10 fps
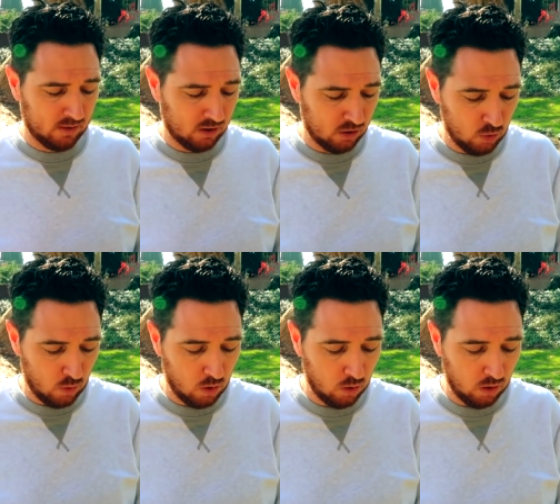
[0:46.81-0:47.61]
to
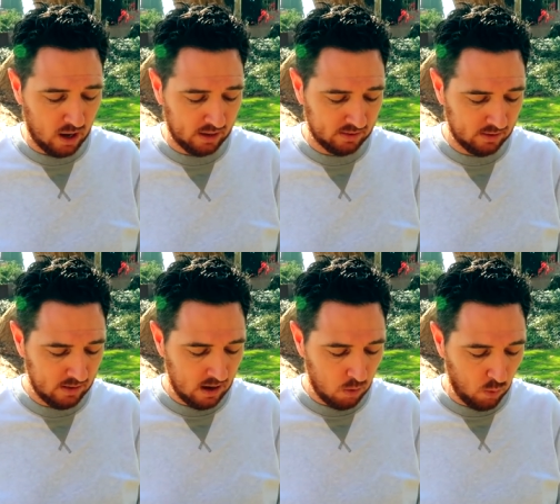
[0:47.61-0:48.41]
do a whole lot
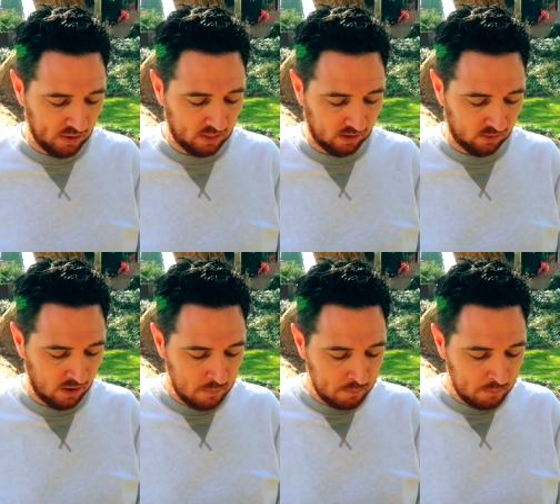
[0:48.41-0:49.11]
with this.